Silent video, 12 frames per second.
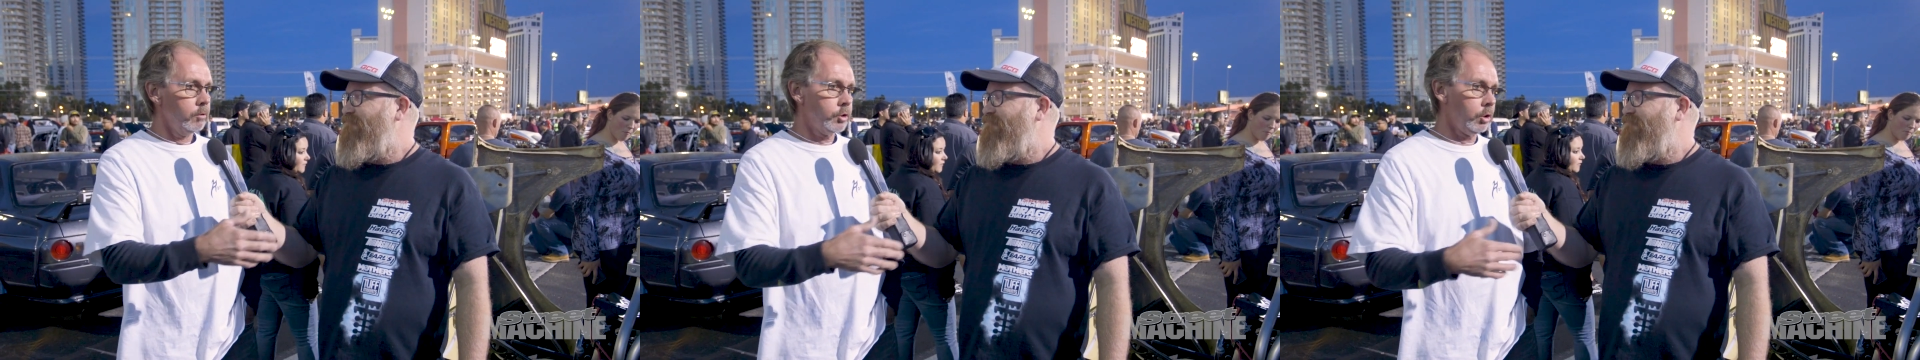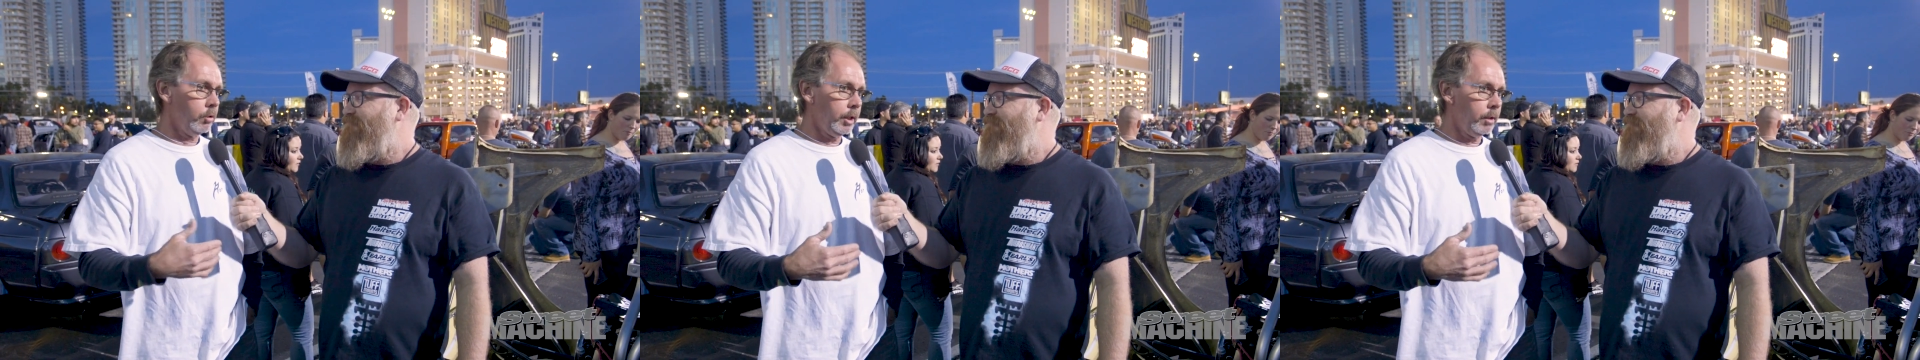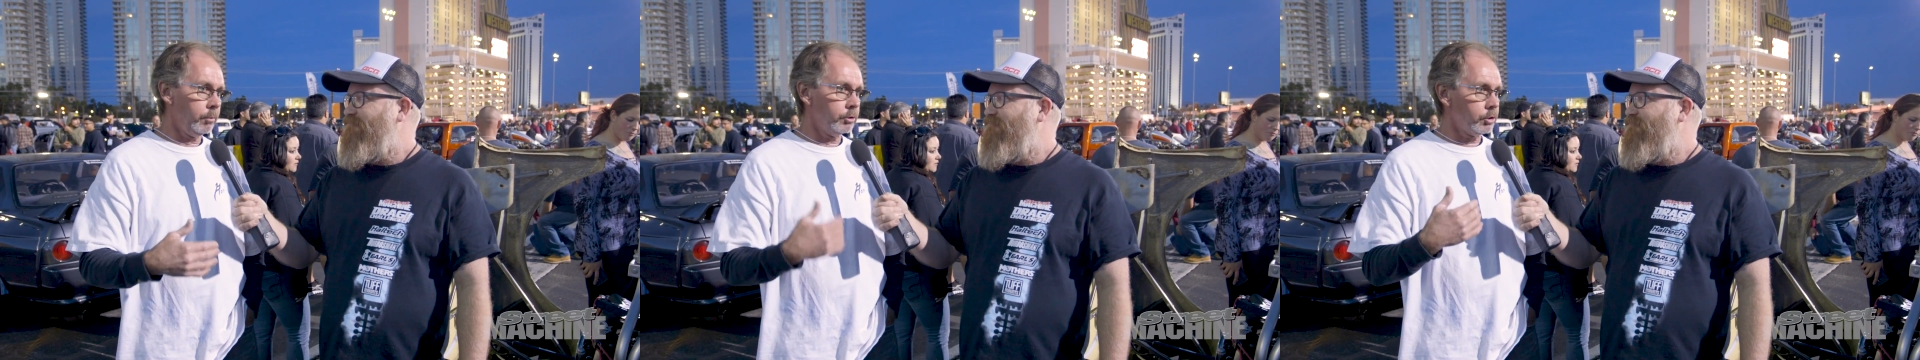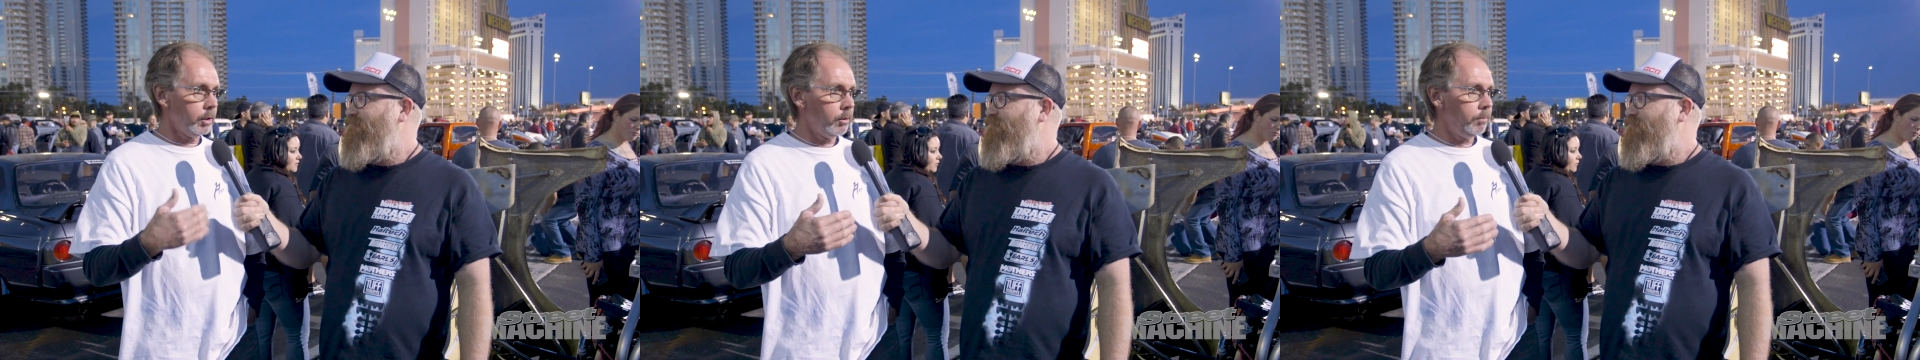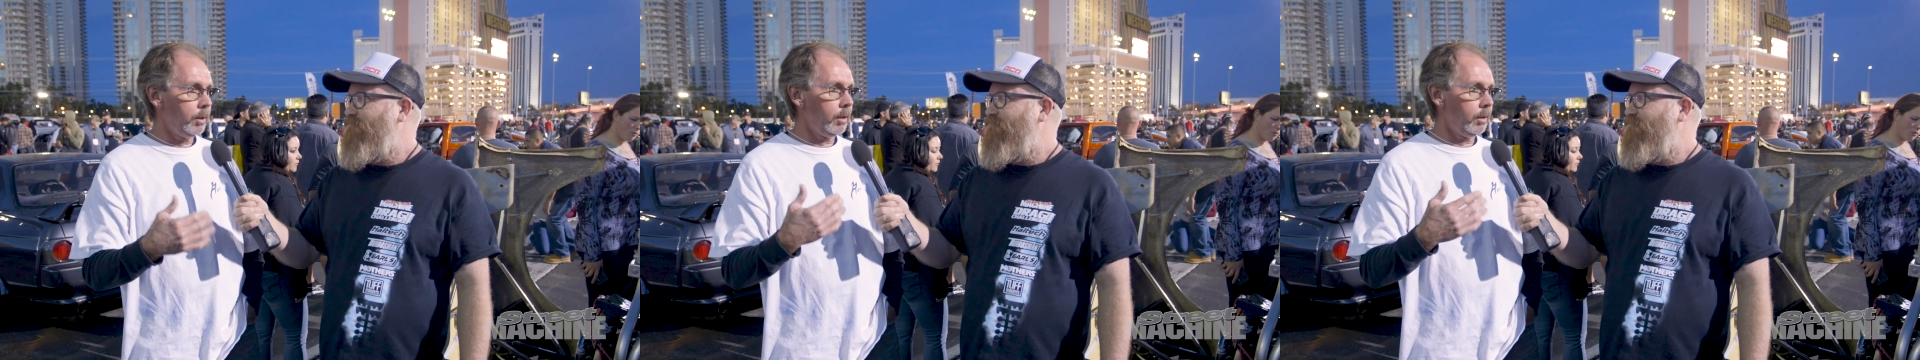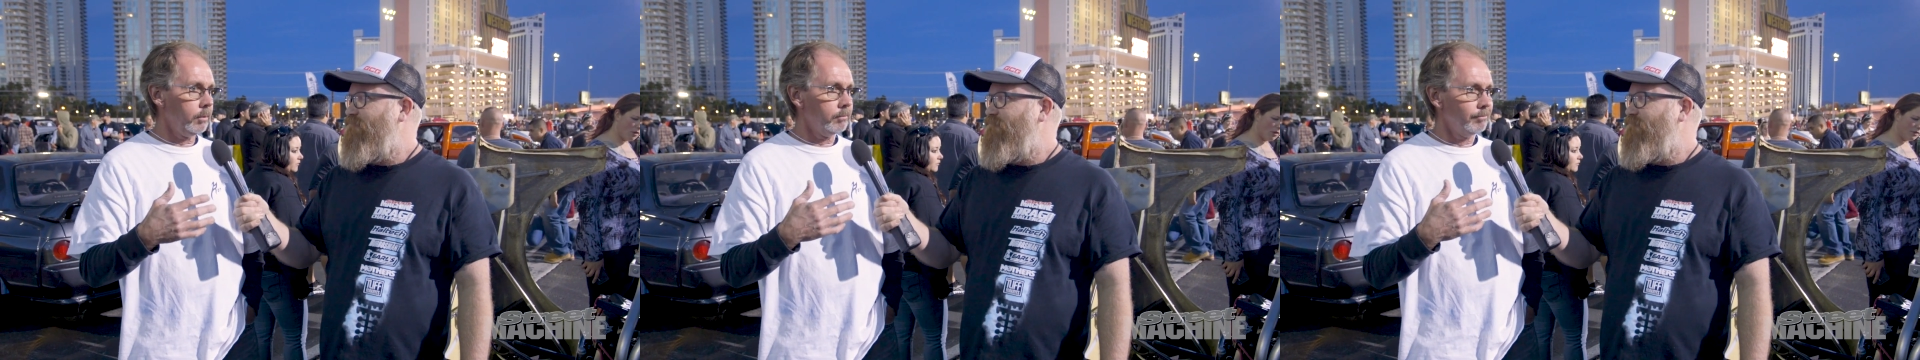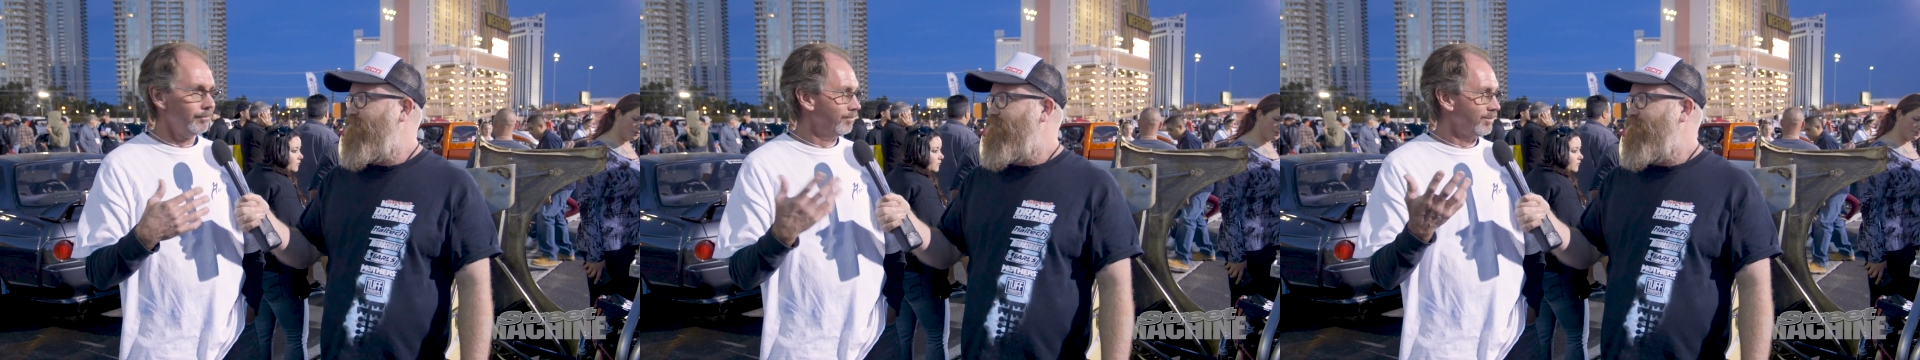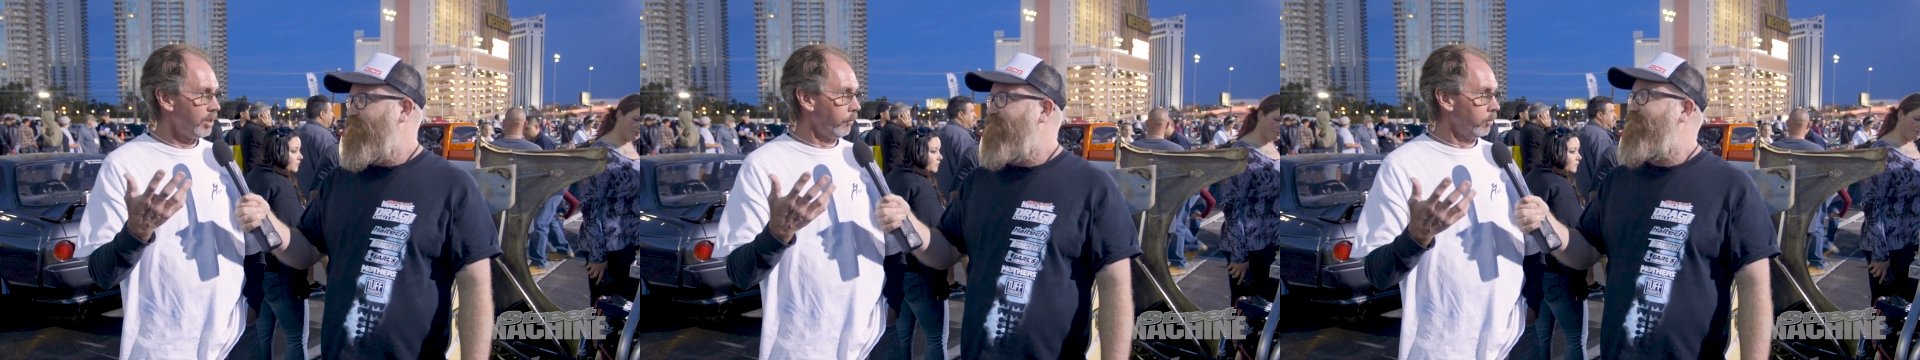So again, we're trying to be
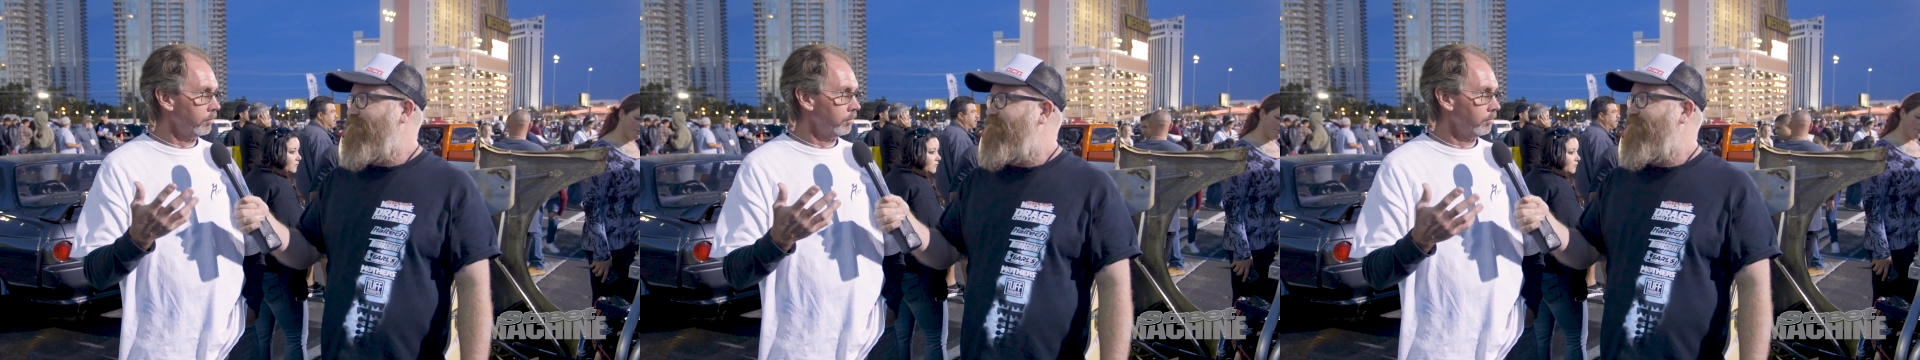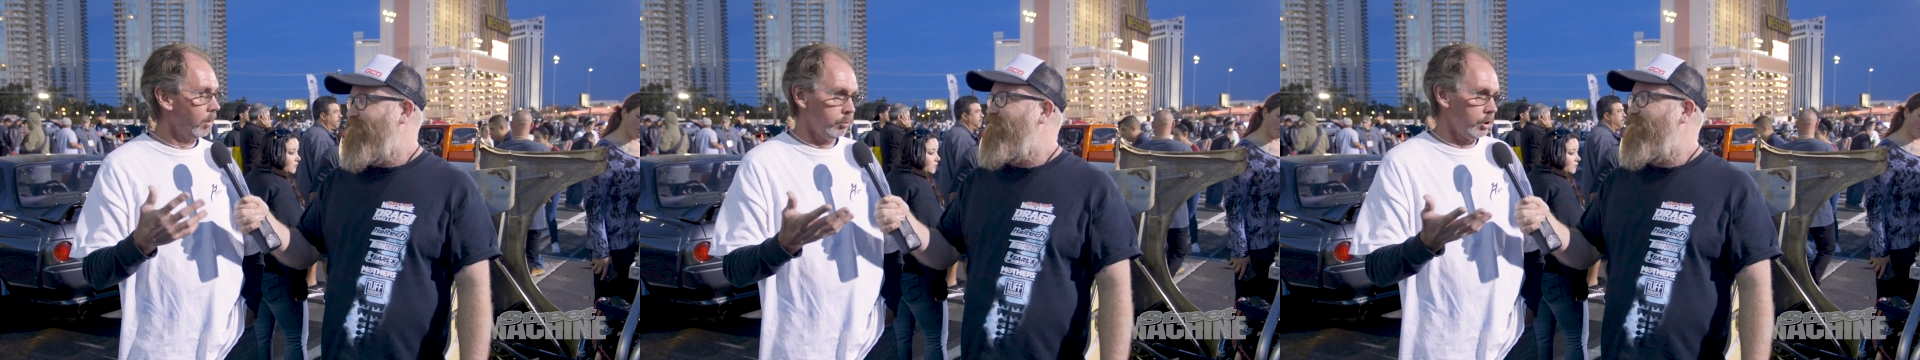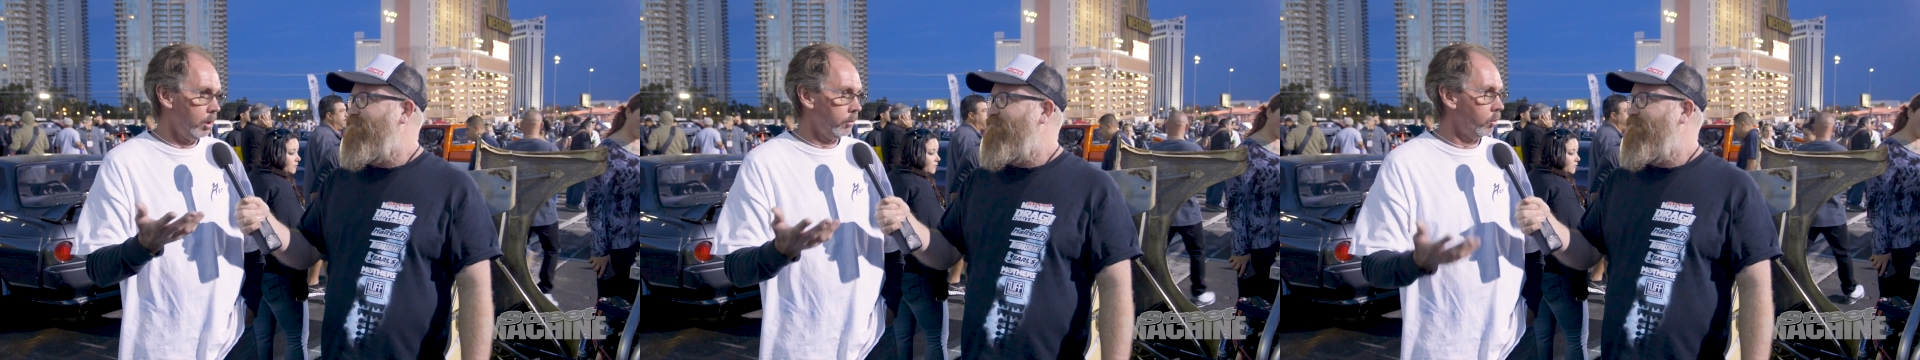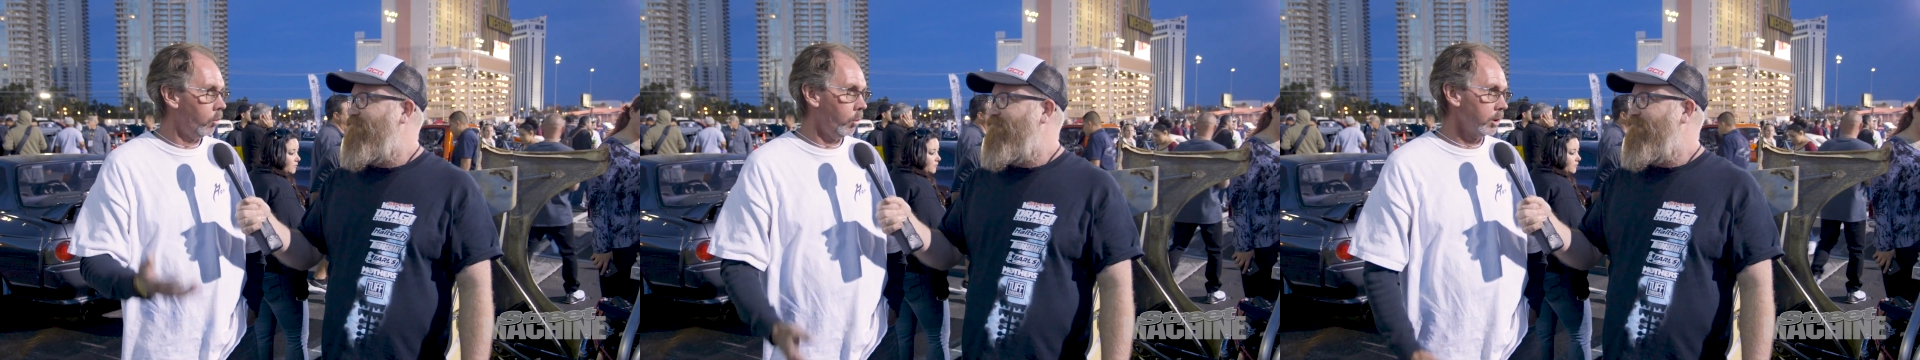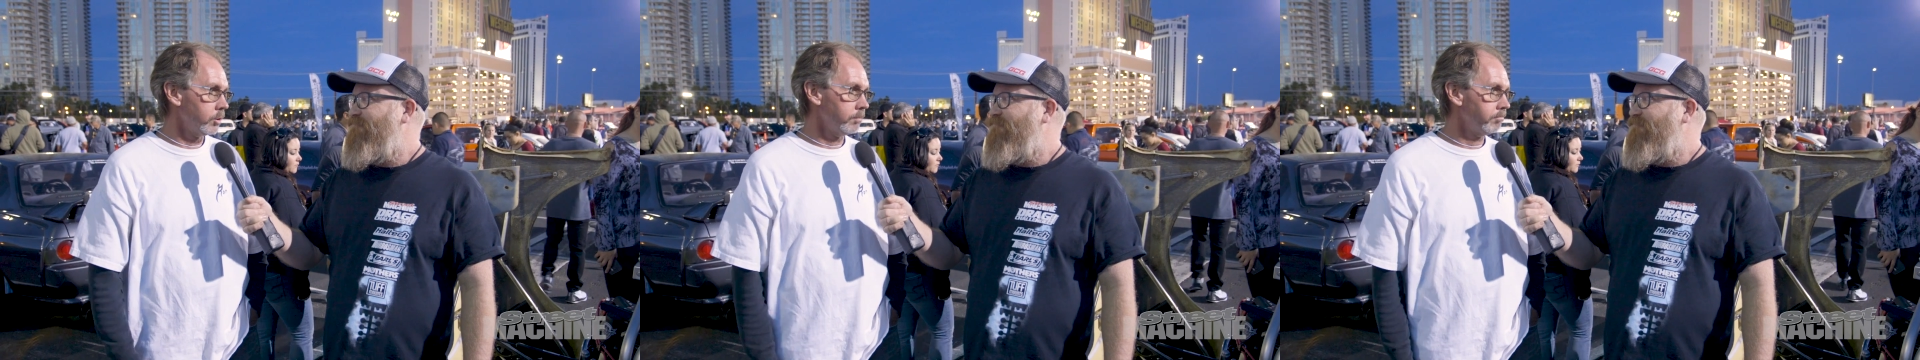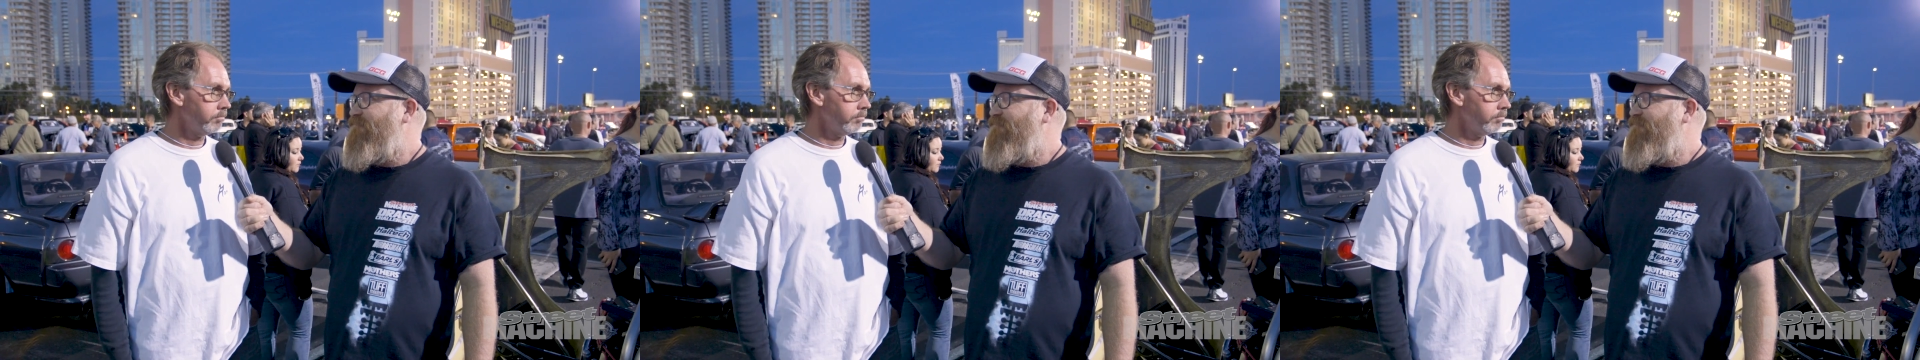different. That was all the goal was.